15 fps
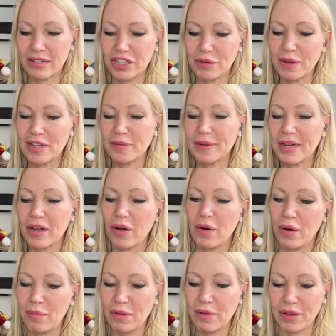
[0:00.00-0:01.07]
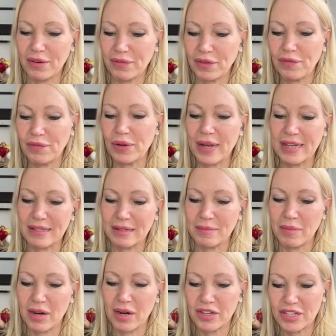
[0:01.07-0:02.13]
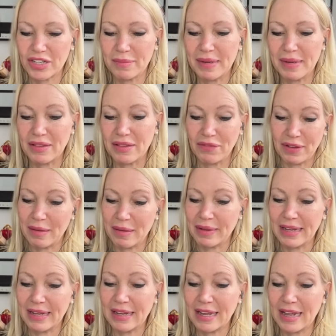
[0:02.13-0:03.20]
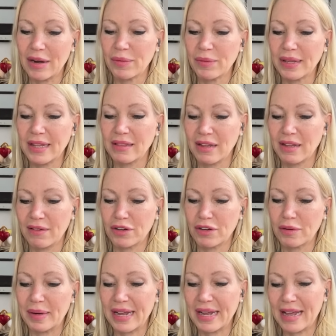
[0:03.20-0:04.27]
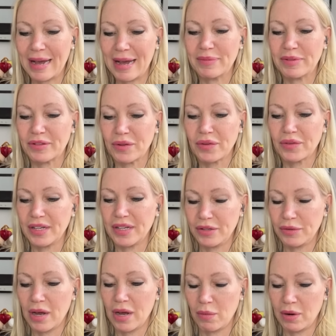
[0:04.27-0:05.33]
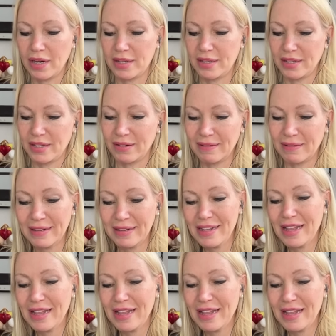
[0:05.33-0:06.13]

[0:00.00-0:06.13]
She wants me to go home with her for a few days in March to meet the family, and I really love her, but I absolutely do not want to.